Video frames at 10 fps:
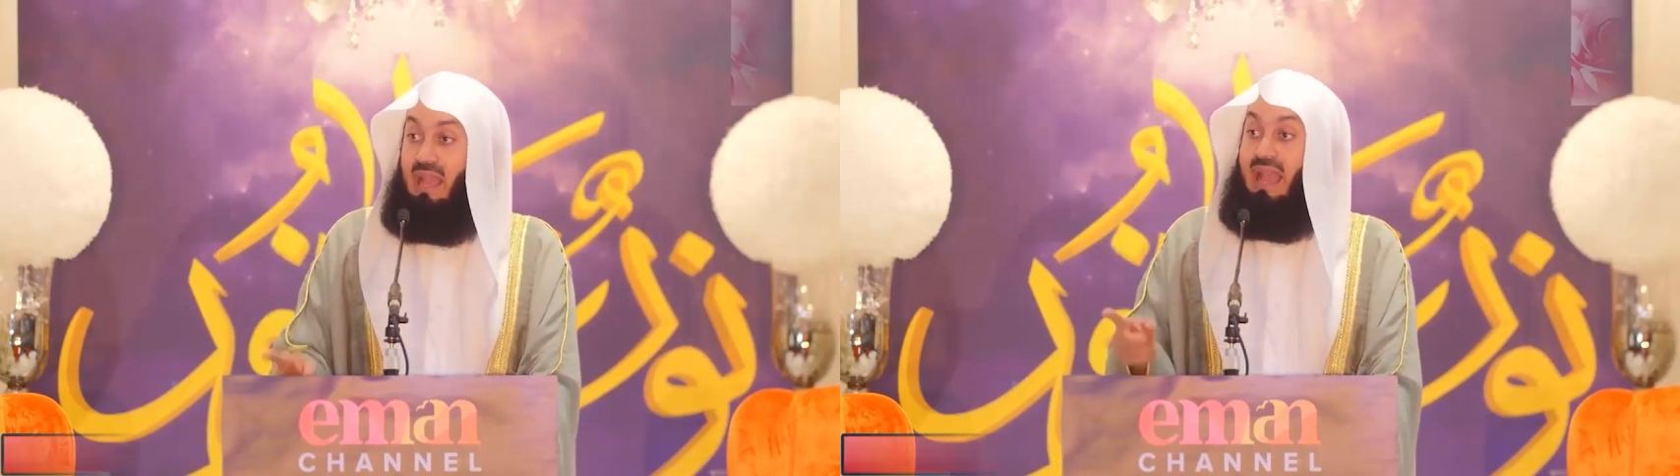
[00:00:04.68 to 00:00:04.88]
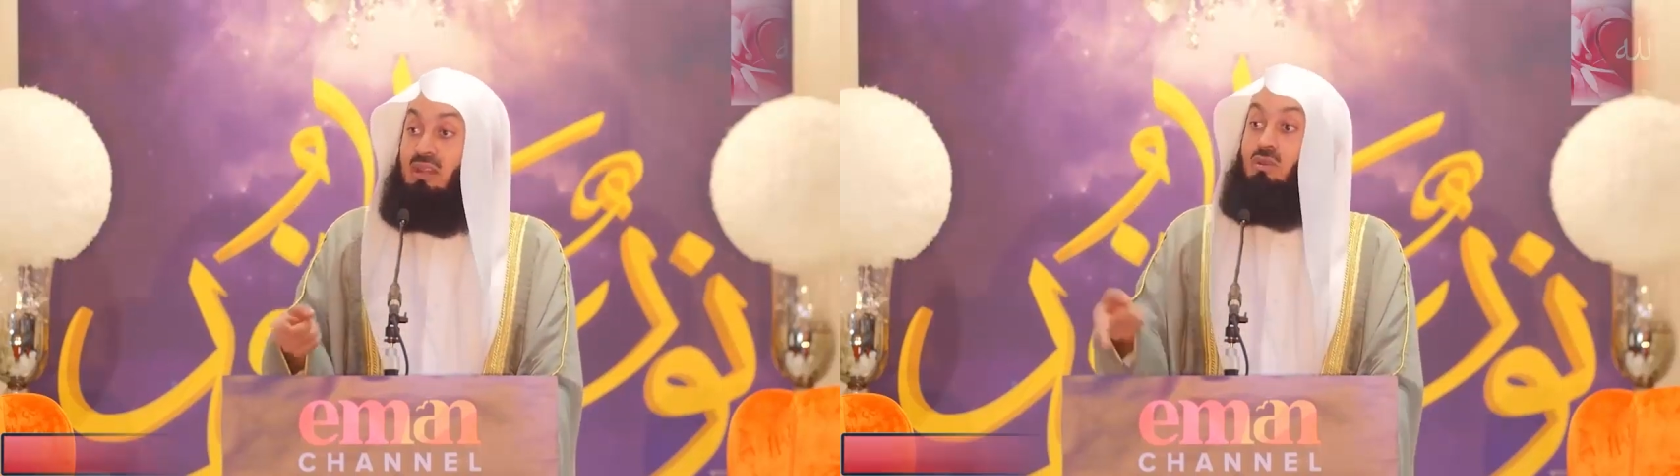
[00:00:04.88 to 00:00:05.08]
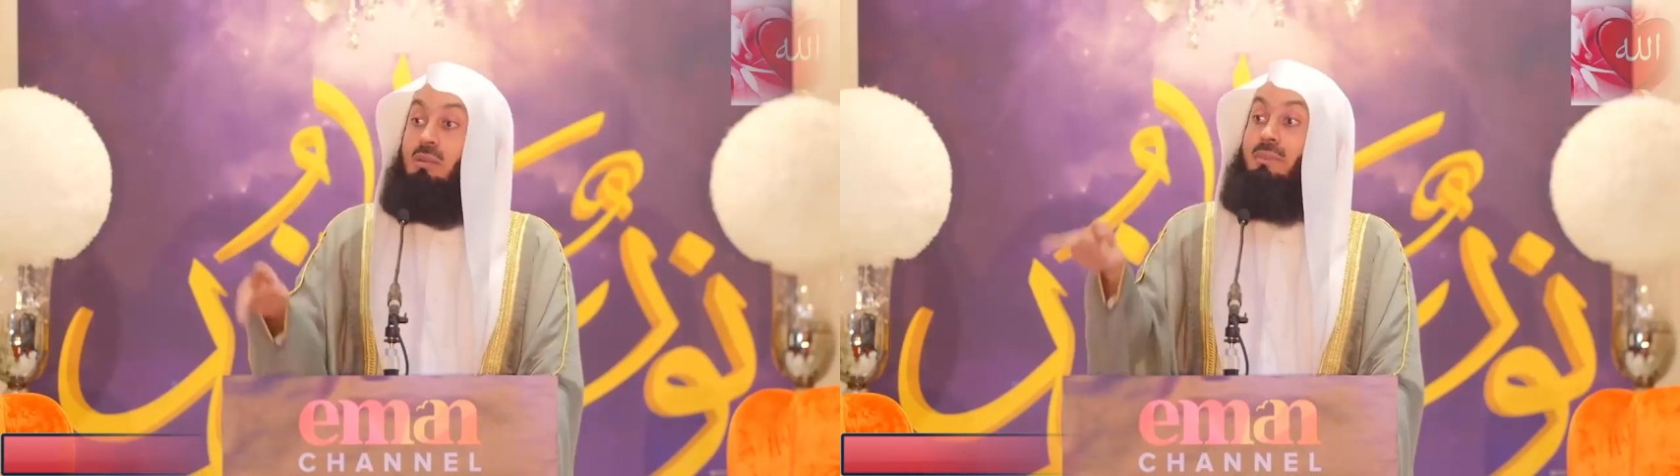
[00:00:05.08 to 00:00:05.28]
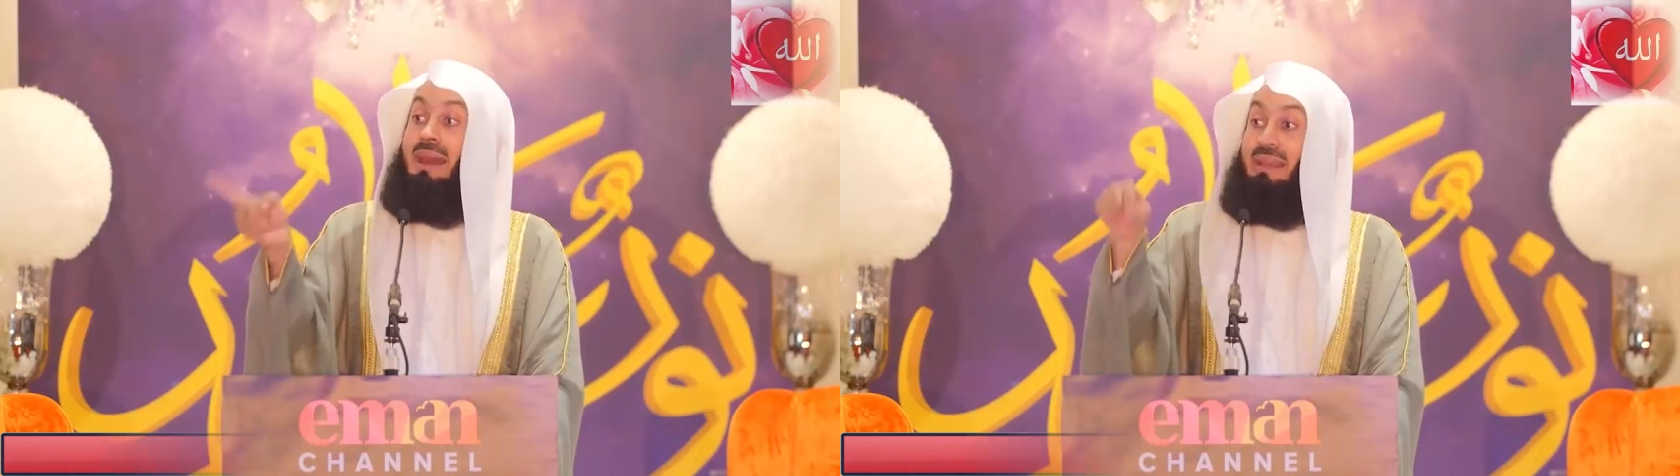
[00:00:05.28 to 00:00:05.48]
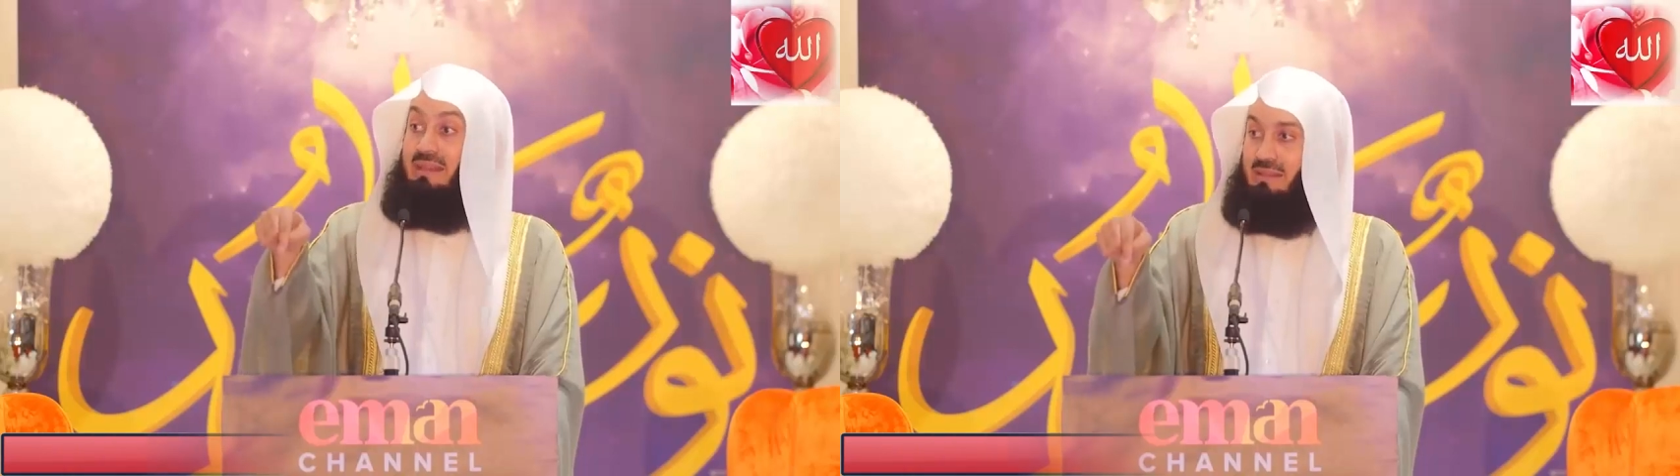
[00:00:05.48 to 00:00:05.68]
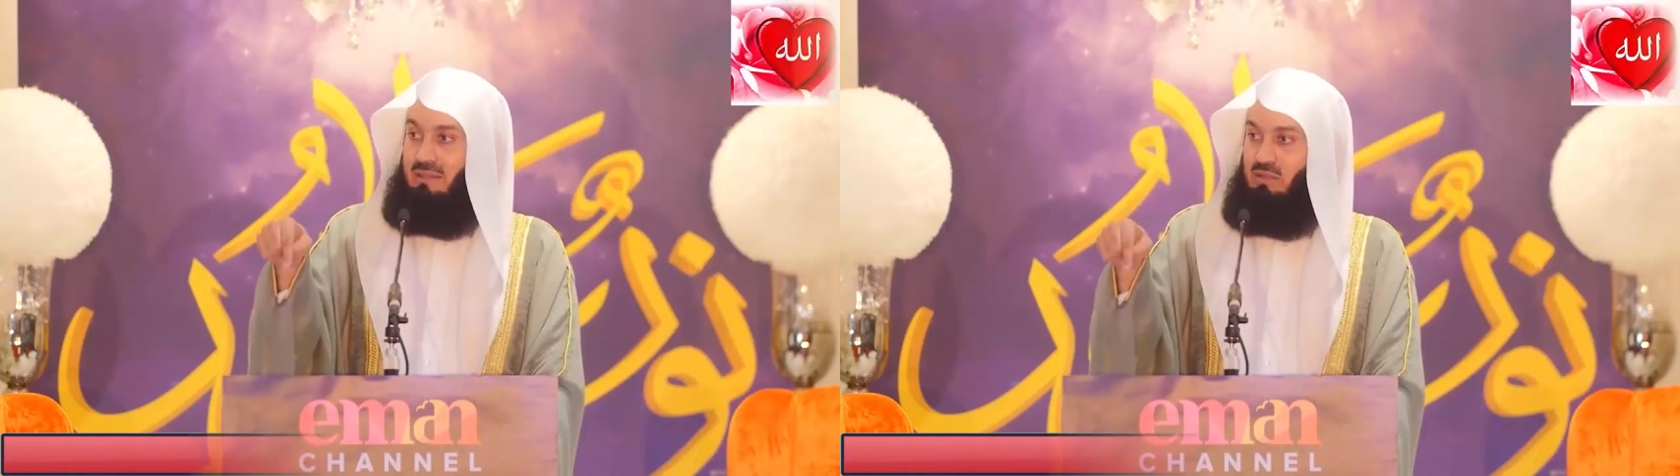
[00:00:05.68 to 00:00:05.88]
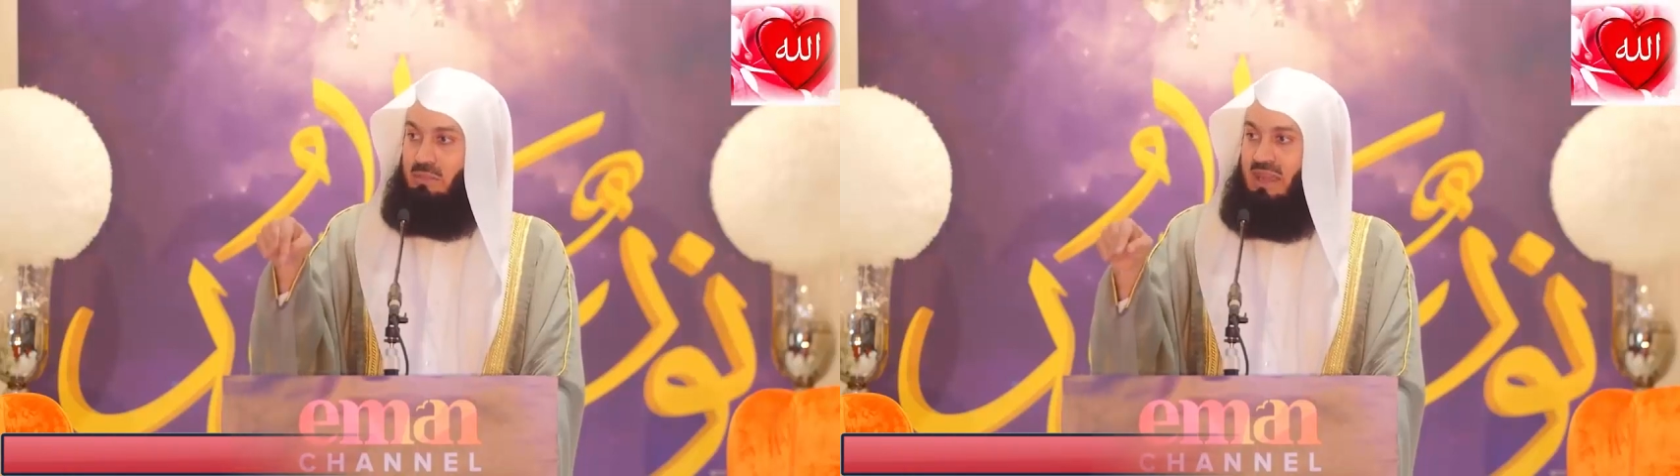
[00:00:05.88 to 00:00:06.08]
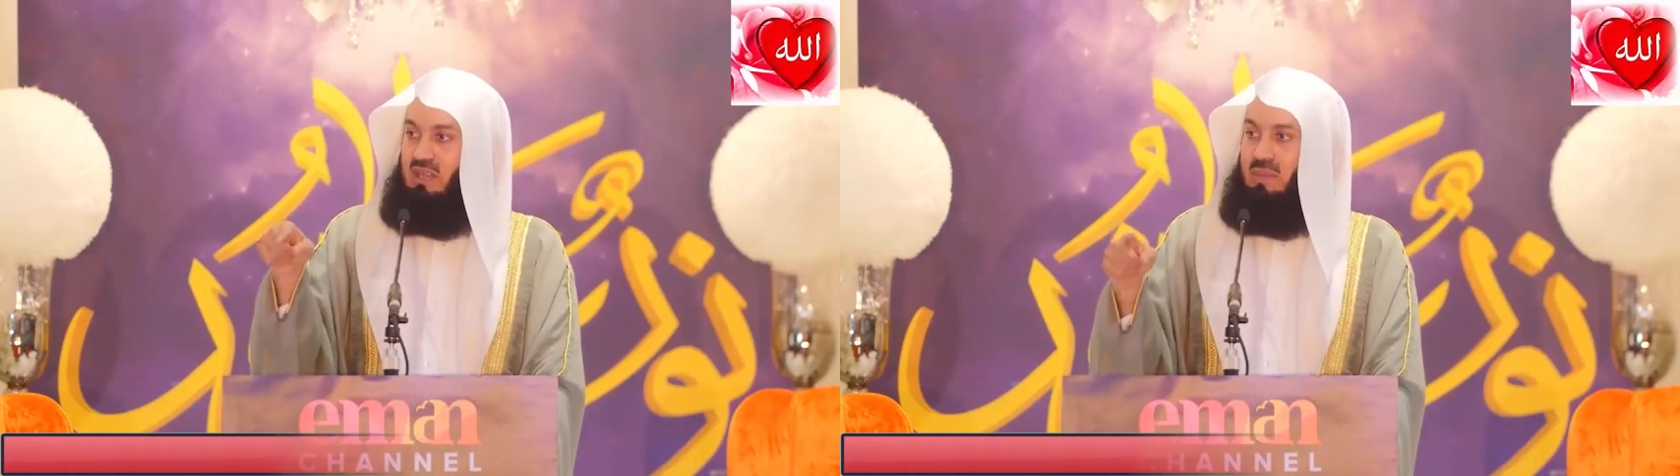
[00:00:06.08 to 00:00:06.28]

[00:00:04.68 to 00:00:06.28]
and remind. Remind